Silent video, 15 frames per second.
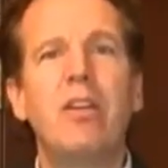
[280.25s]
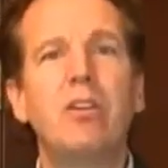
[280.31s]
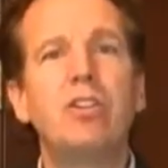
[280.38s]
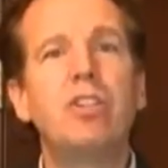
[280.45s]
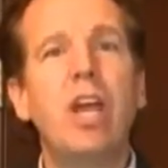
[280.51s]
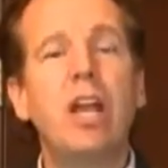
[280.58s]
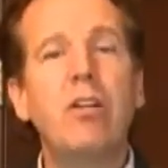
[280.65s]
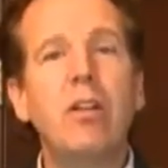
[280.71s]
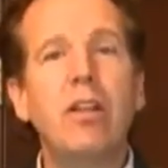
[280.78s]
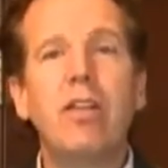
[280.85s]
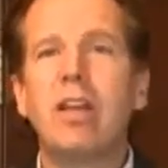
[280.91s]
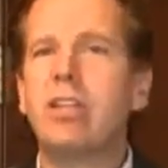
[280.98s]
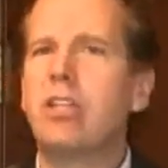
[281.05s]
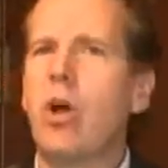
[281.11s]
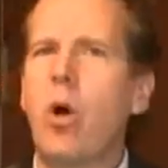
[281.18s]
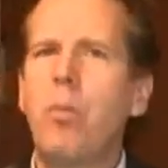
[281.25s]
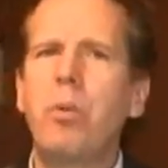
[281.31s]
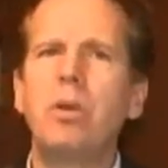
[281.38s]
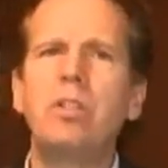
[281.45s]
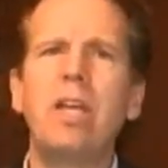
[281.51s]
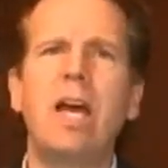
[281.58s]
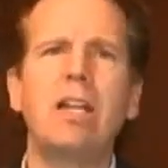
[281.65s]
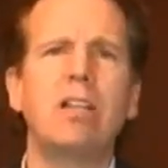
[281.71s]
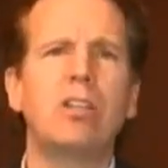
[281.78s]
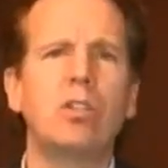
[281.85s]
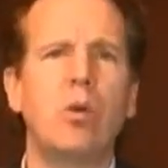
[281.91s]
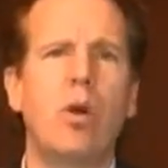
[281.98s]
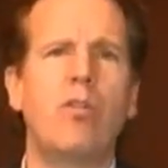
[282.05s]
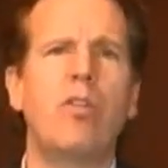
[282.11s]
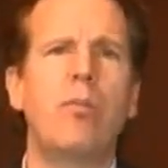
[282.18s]
And they don't protect the
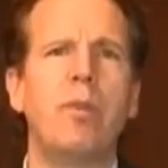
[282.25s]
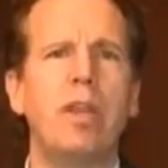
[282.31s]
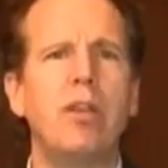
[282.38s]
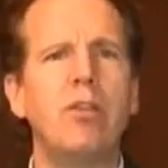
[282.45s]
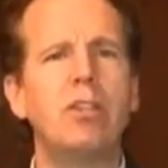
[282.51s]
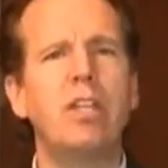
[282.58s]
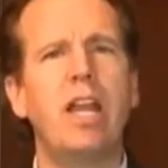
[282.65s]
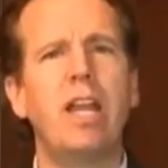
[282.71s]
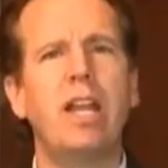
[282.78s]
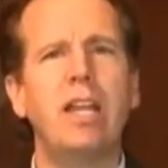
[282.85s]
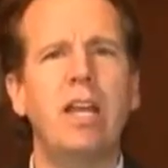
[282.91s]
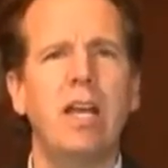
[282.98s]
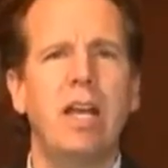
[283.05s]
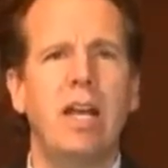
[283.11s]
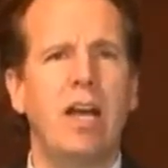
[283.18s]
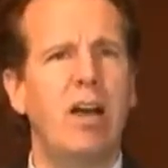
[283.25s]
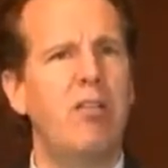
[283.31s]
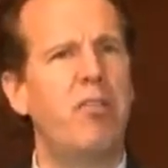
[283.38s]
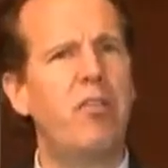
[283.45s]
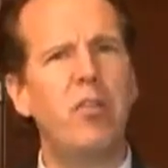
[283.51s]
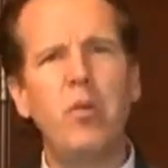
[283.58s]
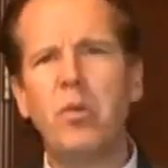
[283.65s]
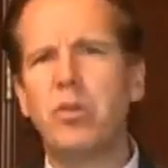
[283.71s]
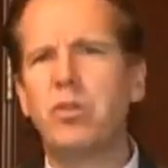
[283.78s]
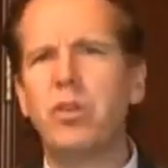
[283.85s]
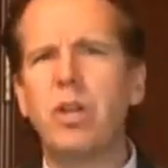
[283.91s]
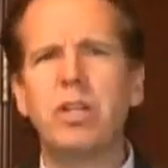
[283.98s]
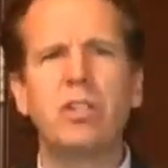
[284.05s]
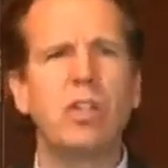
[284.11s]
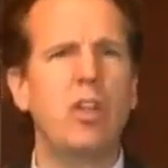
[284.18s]
sore from the irritating food or
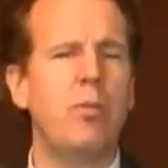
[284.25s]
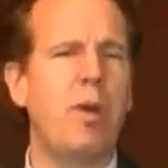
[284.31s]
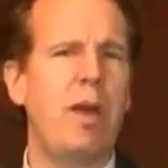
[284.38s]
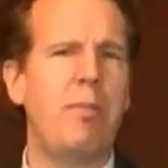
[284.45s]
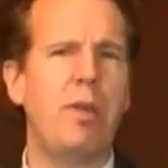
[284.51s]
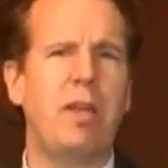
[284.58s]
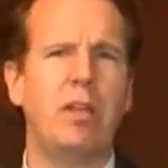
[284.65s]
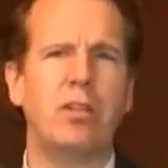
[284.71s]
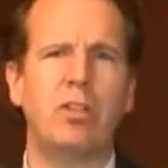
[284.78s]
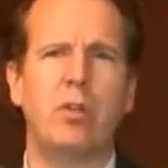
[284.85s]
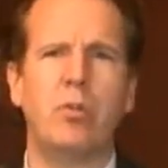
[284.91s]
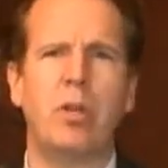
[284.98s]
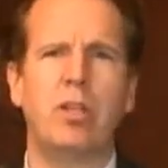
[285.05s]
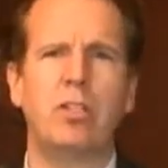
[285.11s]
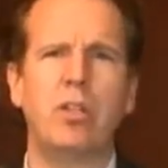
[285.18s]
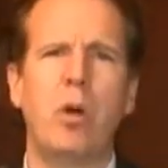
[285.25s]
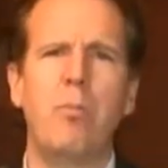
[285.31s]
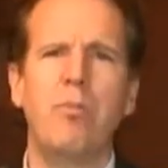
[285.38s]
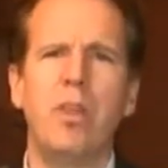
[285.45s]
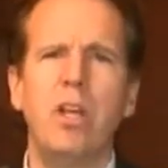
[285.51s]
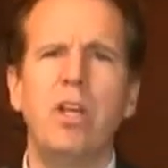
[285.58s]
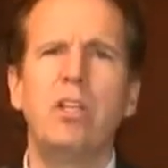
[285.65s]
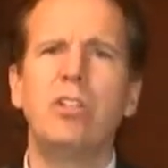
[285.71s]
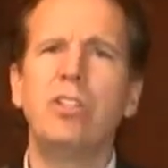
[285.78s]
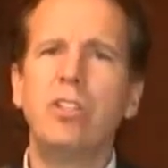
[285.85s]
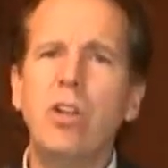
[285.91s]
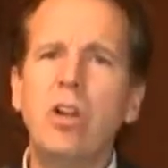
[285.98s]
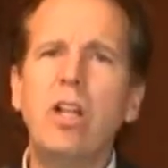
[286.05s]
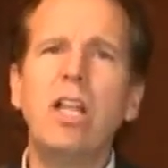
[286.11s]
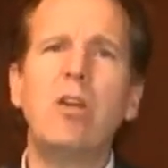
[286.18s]
drinks that you might be consuming. So
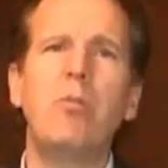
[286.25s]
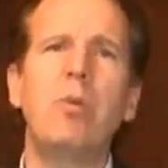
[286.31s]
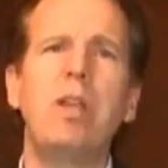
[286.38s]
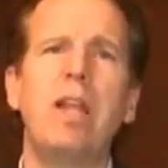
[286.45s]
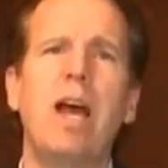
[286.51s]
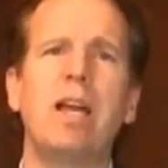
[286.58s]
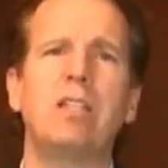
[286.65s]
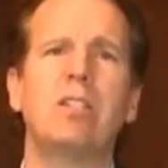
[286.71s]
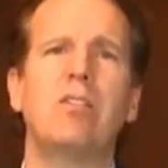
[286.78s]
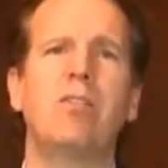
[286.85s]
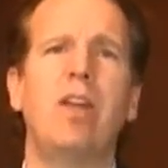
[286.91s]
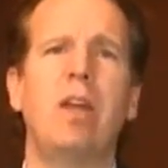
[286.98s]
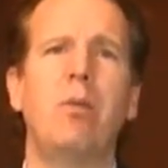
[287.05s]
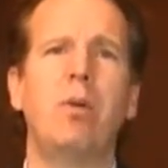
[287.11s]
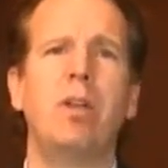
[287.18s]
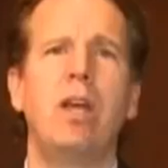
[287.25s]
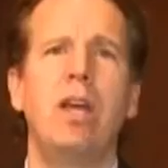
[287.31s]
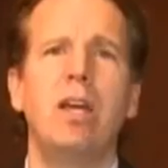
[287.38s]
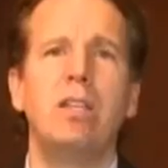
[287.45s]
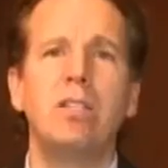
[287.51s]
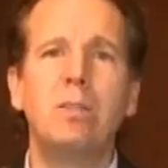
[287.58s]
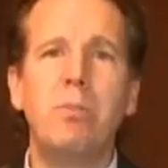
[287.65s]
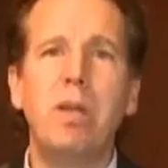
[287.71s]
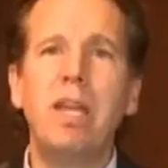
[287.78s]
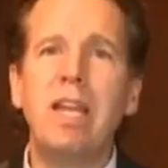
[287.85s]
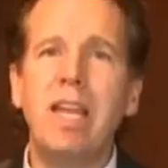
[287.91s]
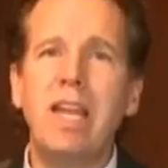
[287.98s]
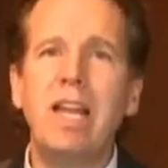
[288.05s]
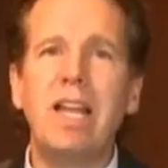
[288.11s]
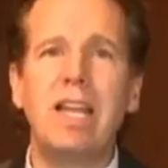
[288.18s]
certainly it would be nice if they would
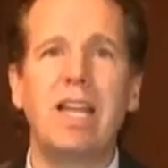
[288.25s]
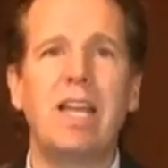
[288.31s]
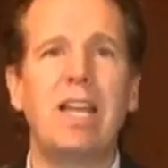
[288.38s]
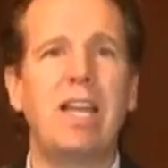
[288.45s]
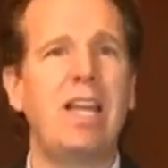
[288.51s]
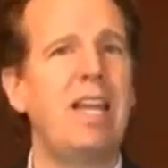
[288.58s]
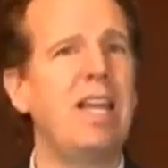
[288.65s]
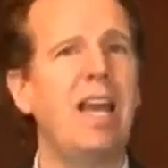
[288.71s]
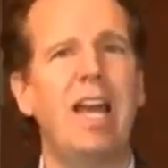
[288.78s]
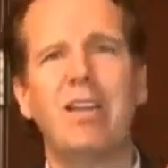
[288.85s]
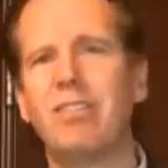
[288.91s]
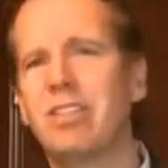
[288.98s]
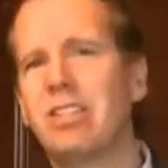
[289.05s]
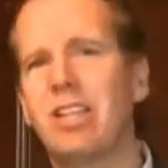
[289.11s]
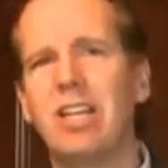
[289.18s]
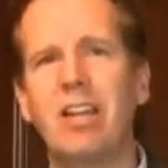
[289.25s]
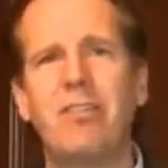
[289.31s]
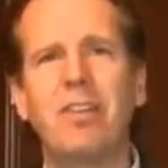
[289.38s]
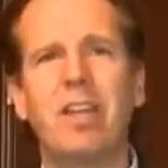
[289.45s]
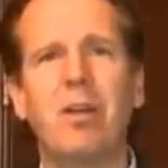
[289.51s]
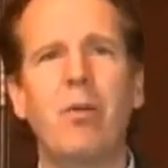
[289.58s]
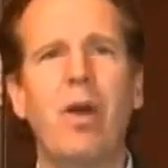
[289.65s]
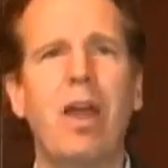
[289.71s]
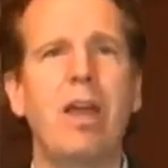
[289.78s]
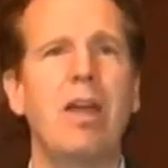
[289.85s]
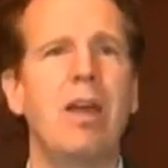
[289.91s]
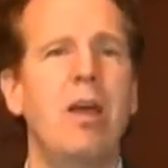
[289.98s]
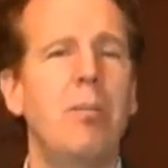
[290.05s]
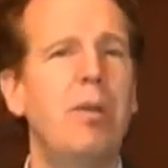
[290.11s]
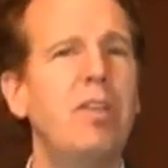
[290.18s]
speed healing in any kind of a significant
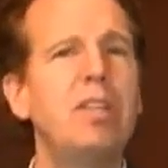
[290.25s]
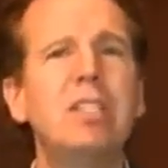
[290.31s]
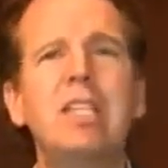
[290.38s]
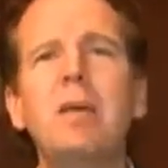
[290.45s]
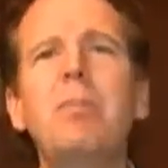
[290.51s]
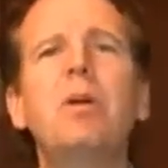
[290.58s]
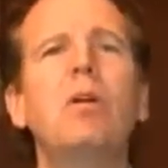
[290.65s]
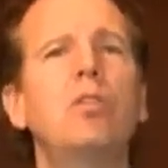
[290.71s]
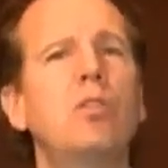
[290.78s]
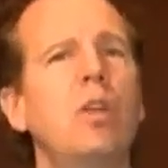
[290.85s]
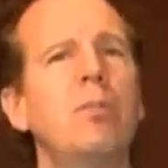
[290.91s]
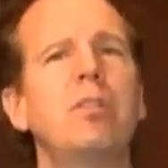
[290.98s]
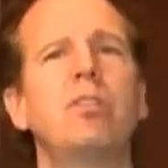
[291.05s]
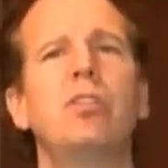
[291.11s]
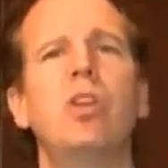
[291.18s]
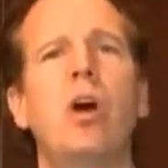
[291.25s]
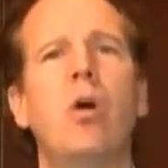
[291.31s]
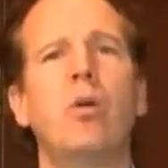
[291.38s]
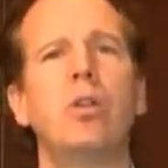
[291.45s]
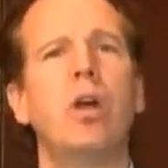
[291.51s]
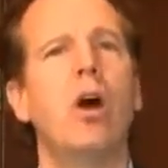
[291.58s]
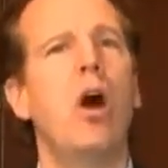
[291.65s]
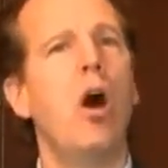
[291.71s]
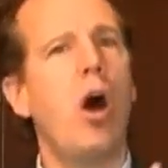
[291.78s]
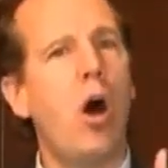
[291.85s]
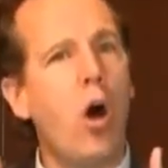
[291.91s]
way, but these typical treatments don't.